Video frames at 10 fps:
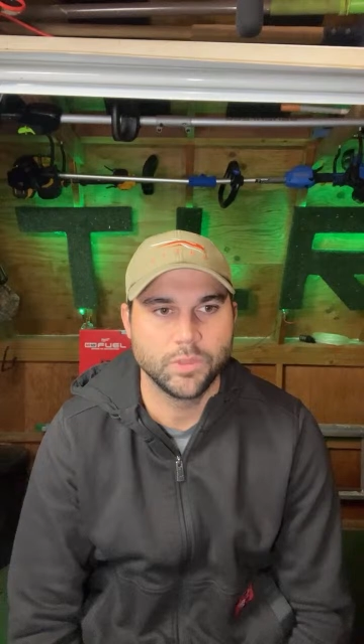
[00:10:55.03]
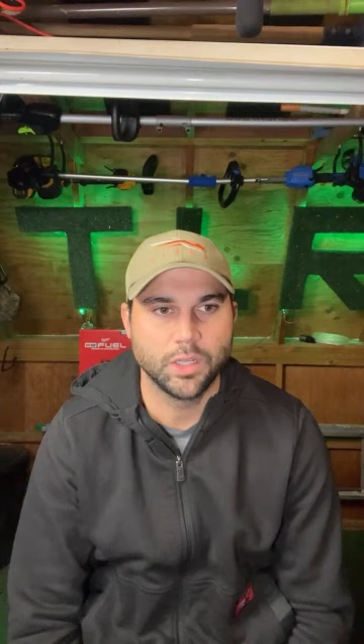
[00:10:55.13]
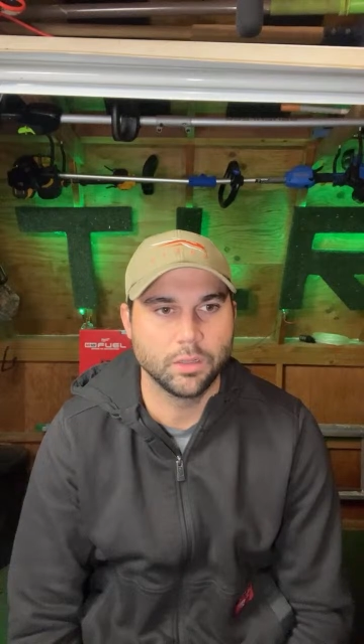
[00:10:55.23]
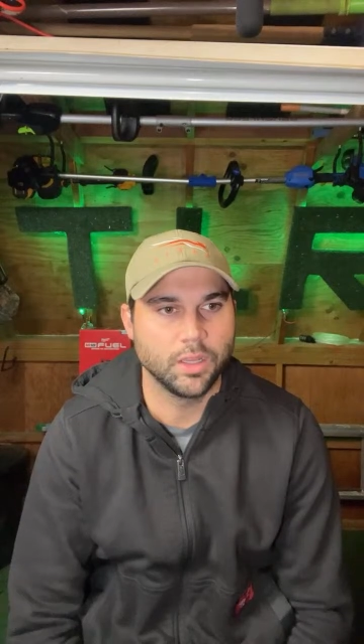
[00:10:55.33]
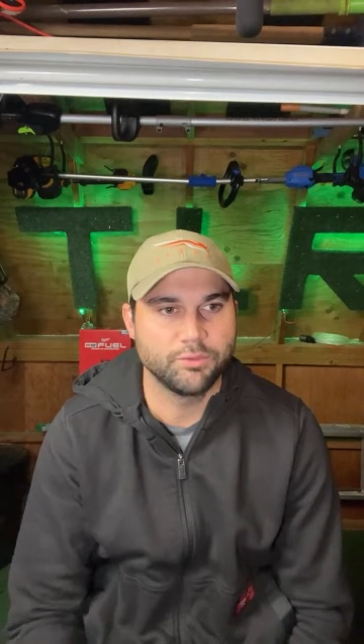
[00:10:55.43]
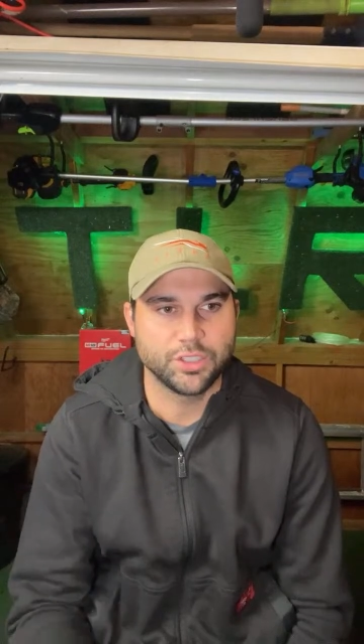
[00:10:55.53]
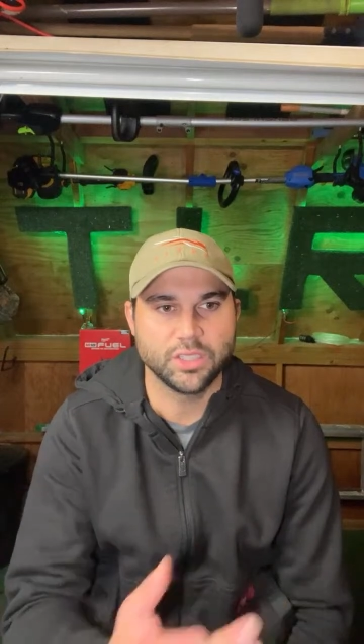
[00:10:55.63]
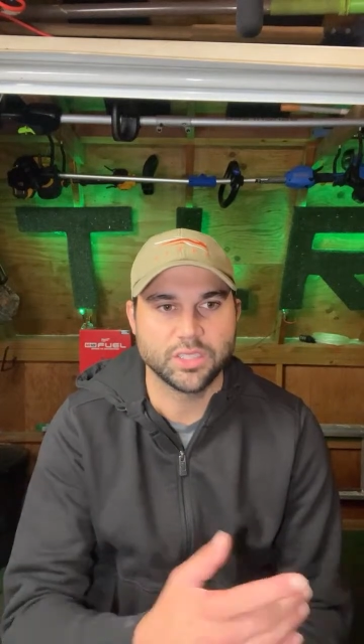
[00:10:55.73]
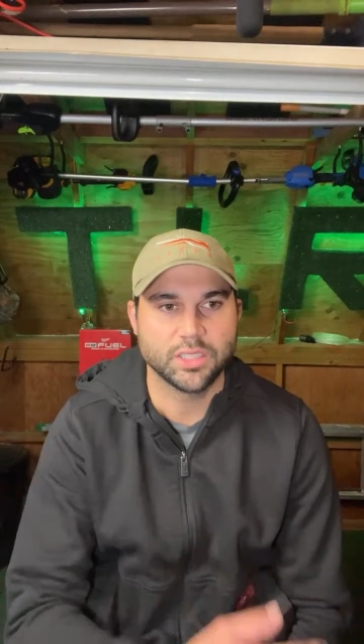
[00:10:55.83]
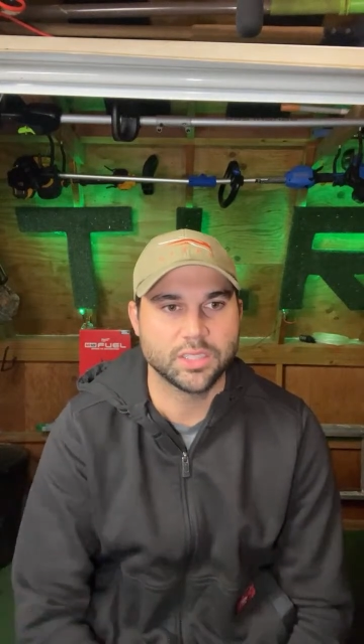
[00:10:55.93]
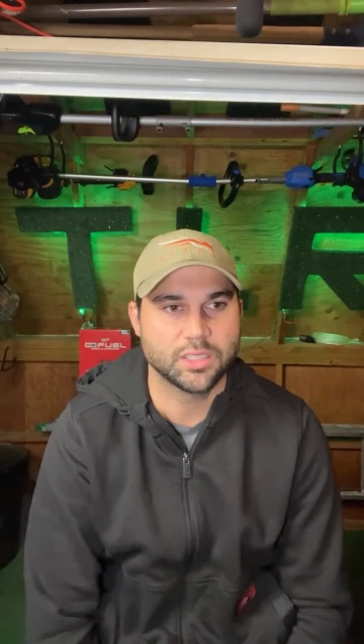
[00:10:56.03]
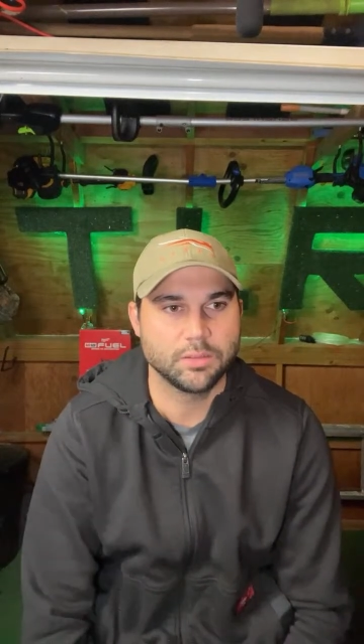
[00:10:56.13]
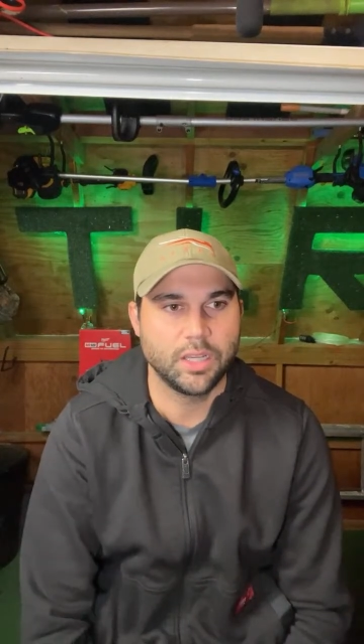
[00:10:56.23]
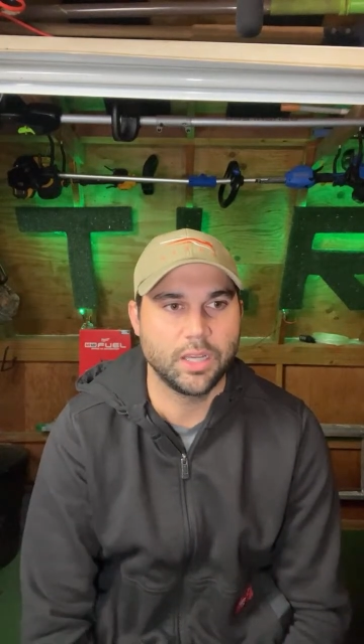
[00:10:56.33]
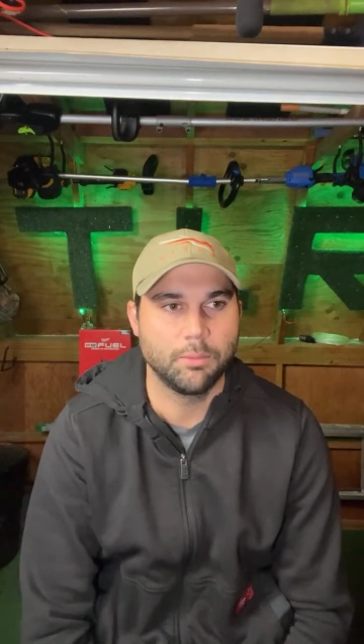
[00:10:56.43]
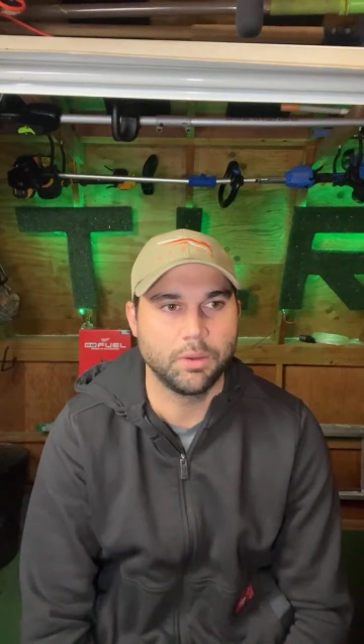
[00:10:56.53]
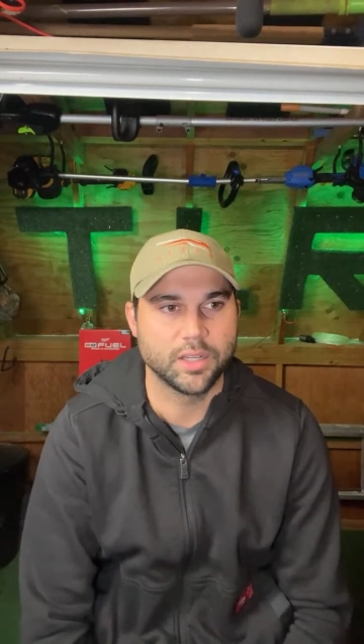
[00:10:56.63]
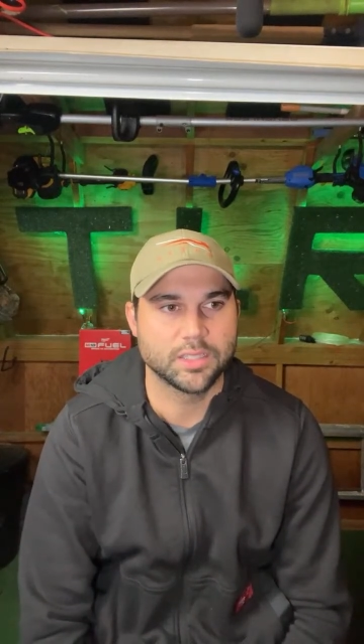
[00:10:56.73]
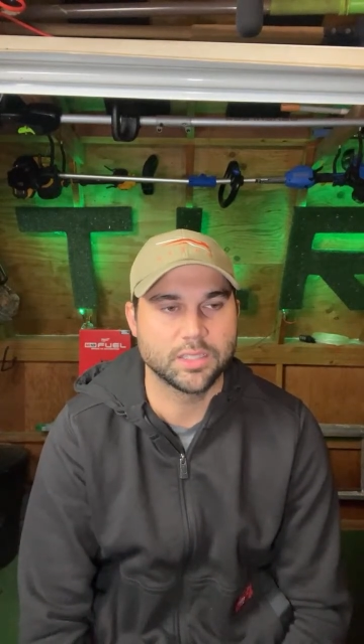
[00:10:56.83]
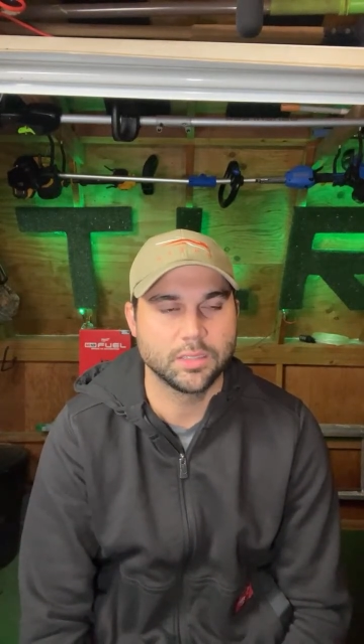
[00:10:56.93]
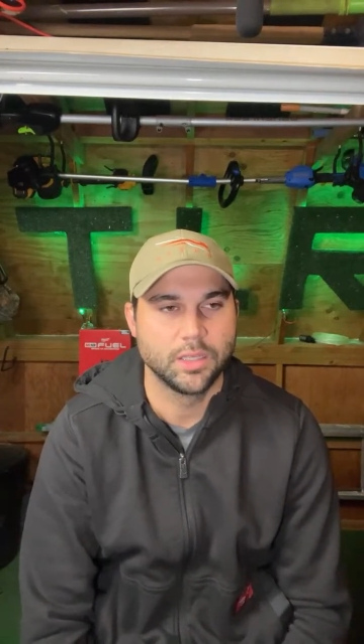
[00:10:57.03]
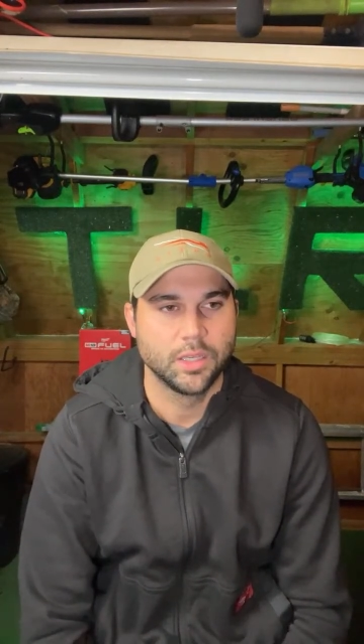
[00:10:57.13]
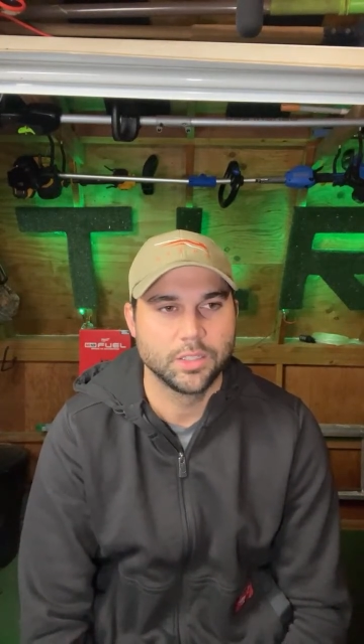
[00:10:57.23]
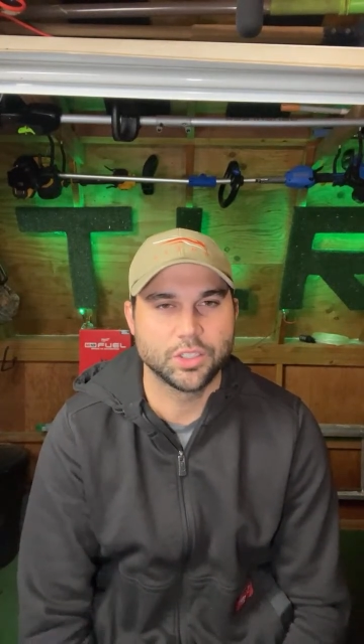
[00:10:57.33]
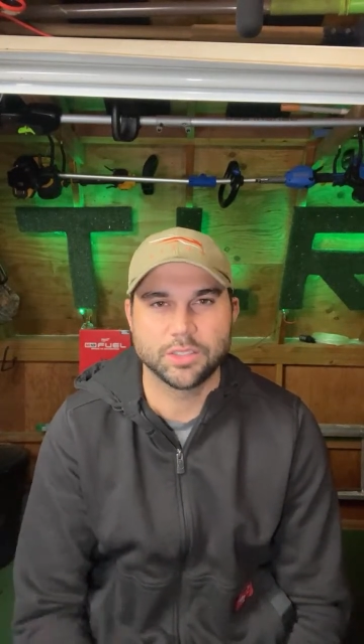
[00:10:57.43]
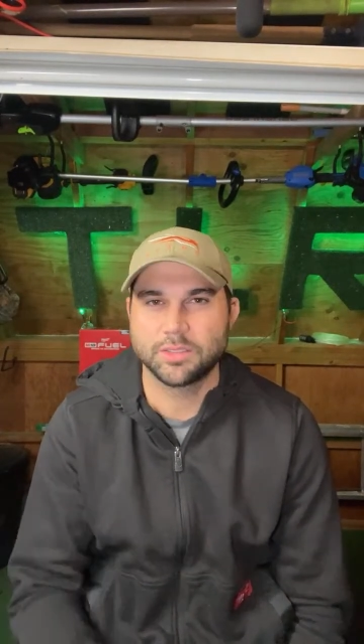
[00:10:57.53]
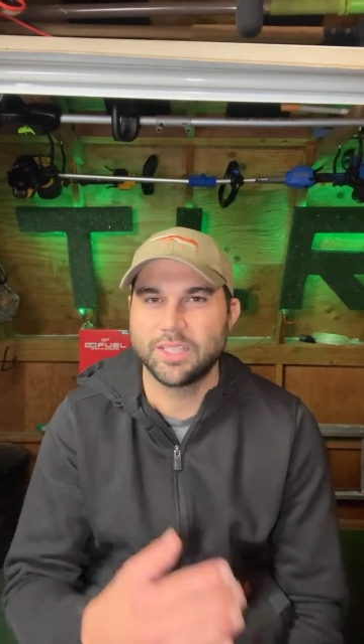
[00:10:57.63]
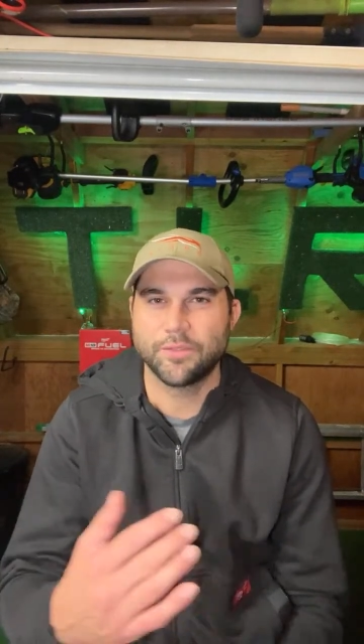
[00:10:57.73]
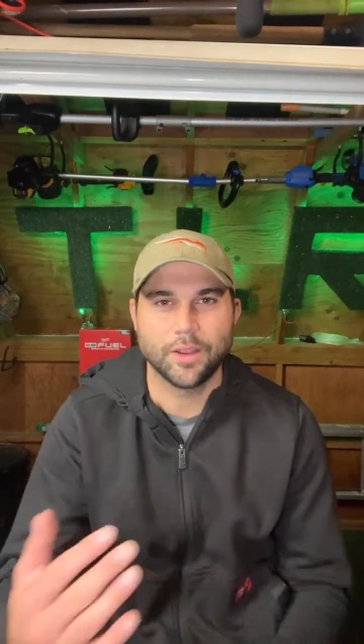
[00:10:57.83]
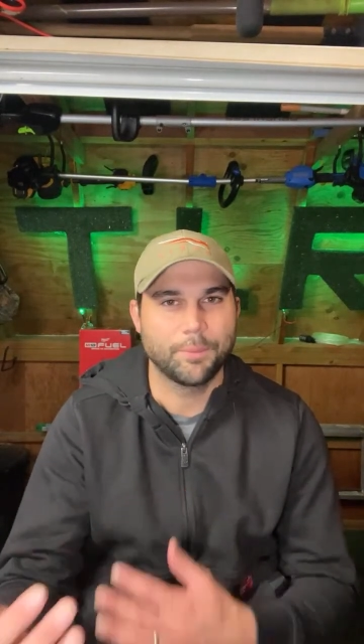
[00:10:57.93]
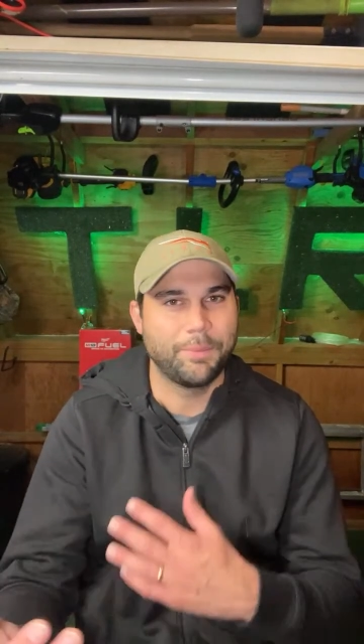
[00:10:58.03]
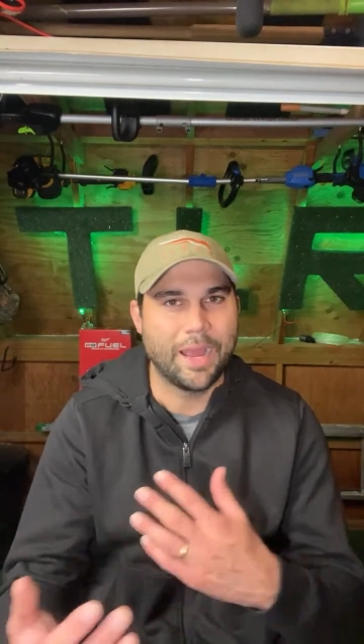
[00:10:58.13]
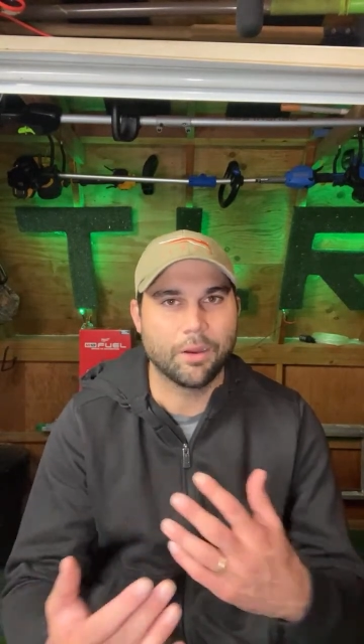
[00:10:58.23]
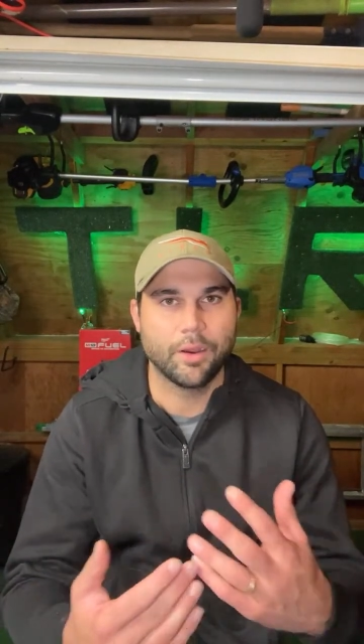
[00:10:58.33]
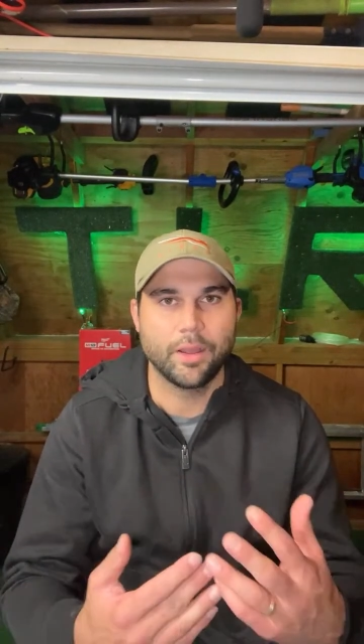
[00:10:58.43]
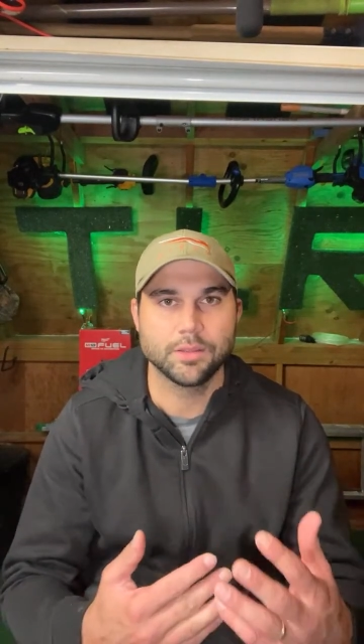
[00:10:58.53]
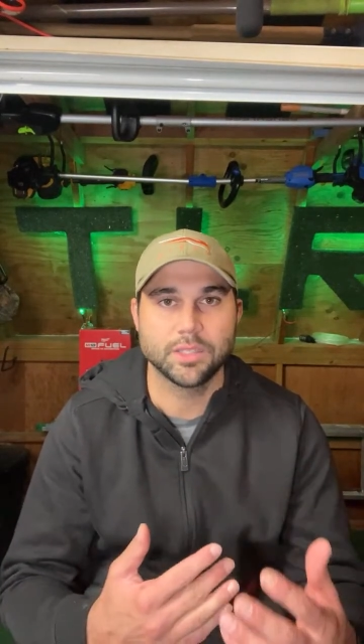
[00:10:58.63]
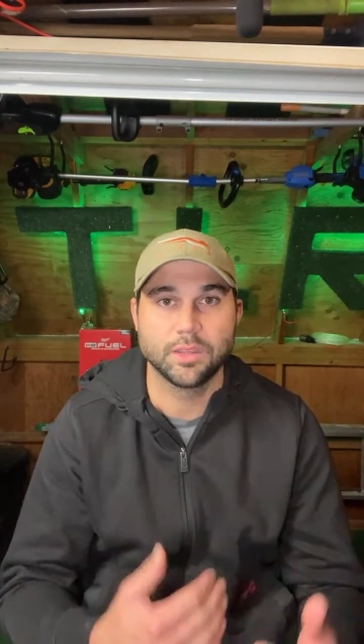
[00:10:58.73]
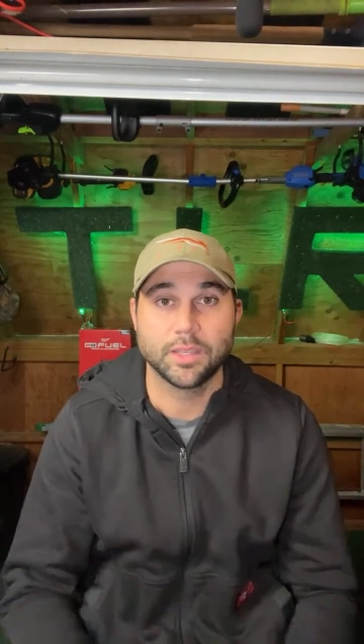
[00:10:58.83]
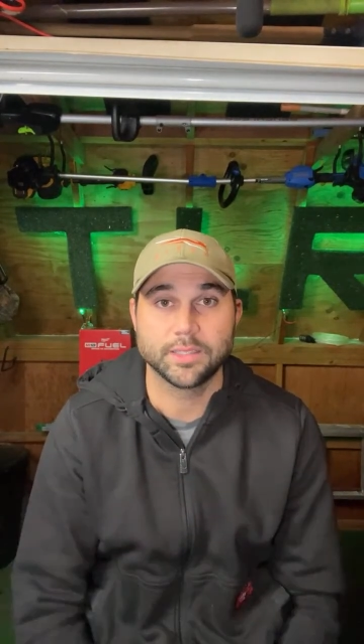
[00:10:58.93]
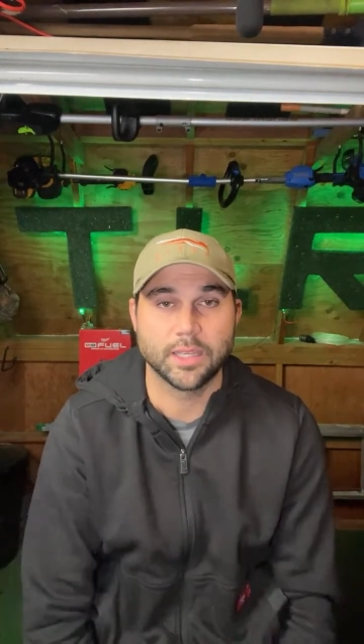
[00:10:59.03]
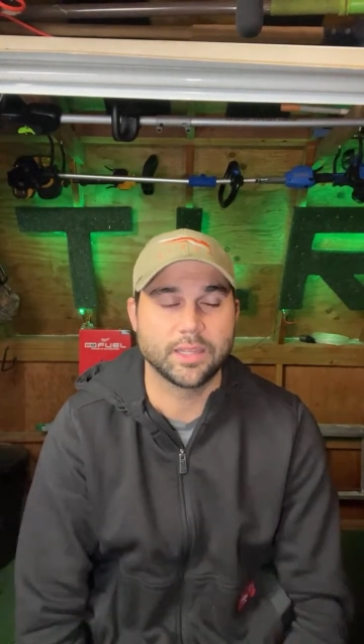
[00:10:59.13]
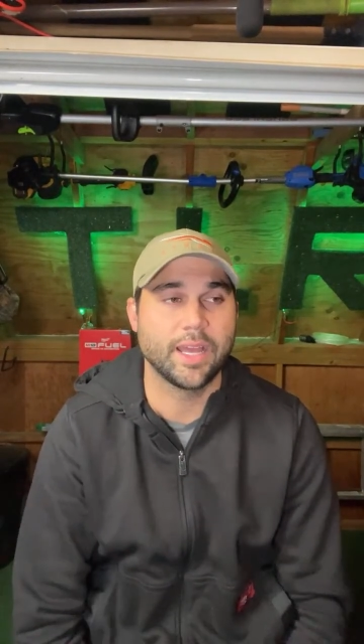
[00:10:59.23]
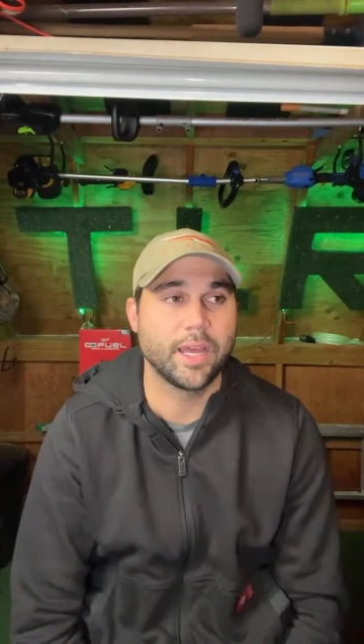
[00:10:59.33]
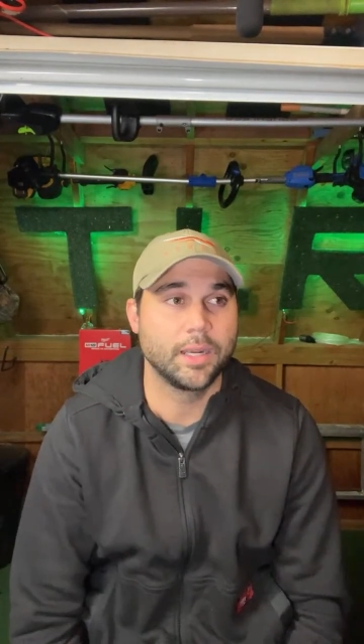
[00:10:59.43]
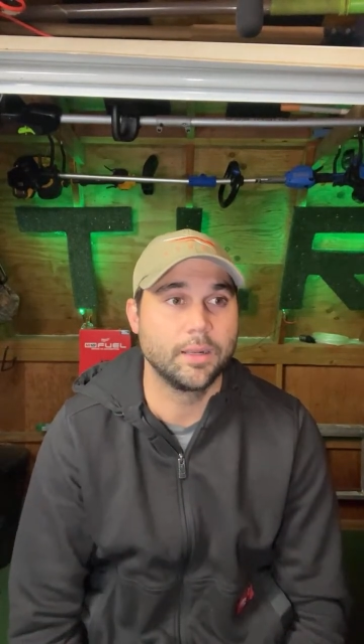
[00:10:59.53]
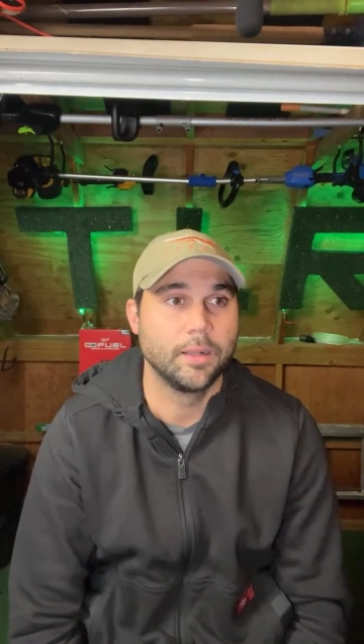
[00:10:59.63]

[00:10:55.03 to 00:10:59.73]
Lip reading: love Jesus, but it's just different backgrounds and things like that